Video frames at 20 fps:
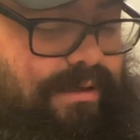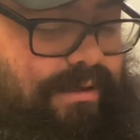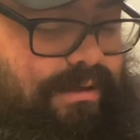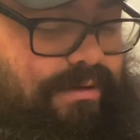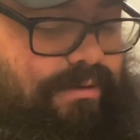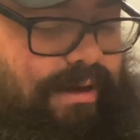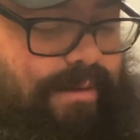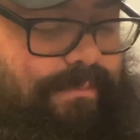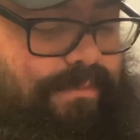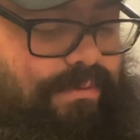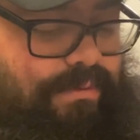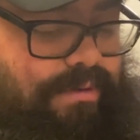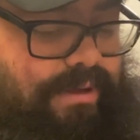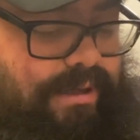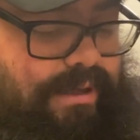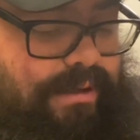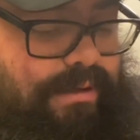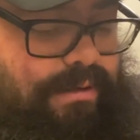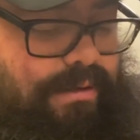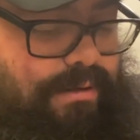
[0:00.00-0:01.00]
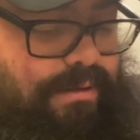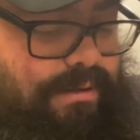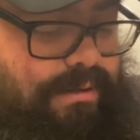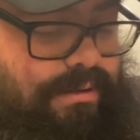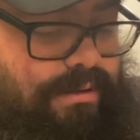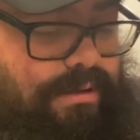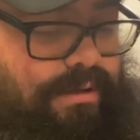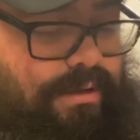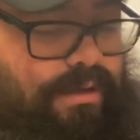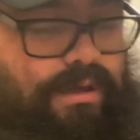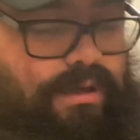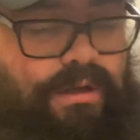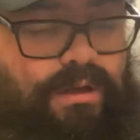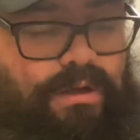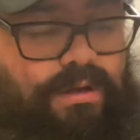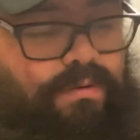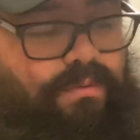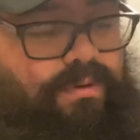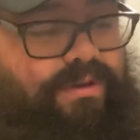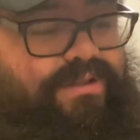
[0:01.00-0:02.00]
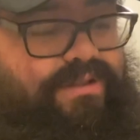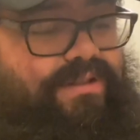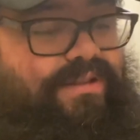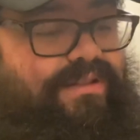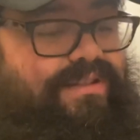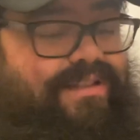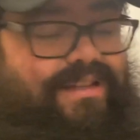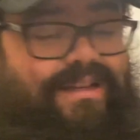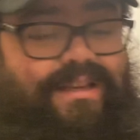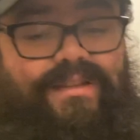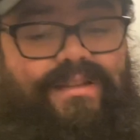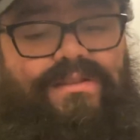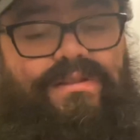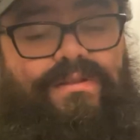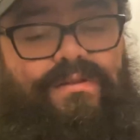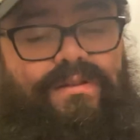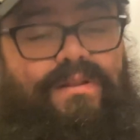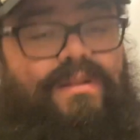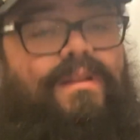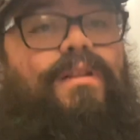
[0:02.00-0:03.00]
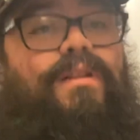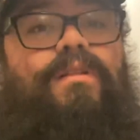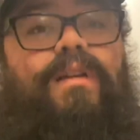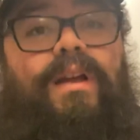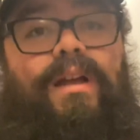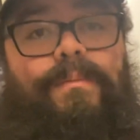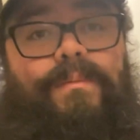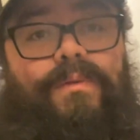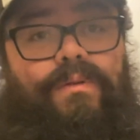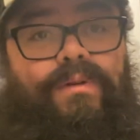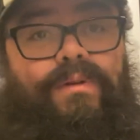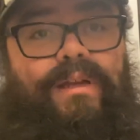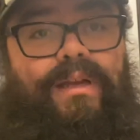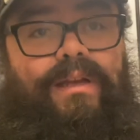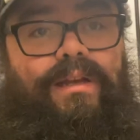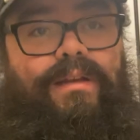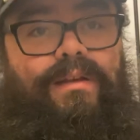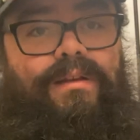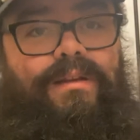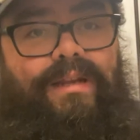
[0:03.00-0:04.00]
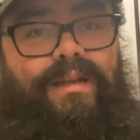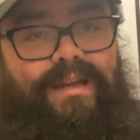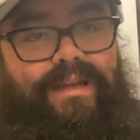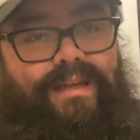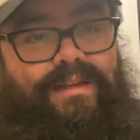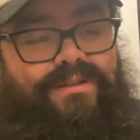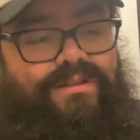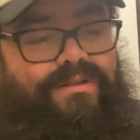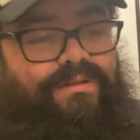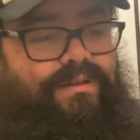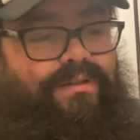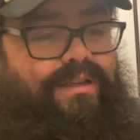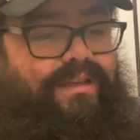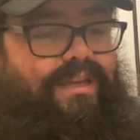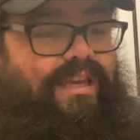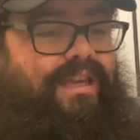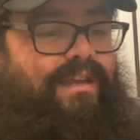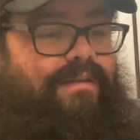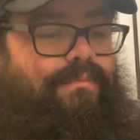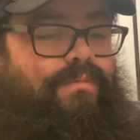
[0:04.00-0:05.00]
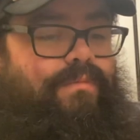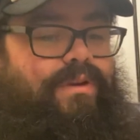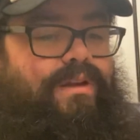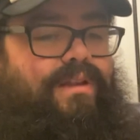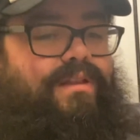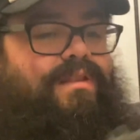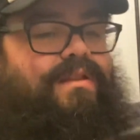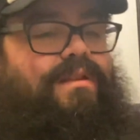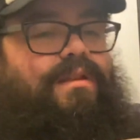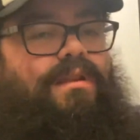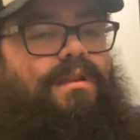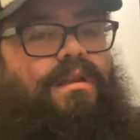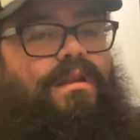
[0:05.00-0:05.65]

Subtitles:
grapnel gun, which looks nicer than the grapnel gun that actually came with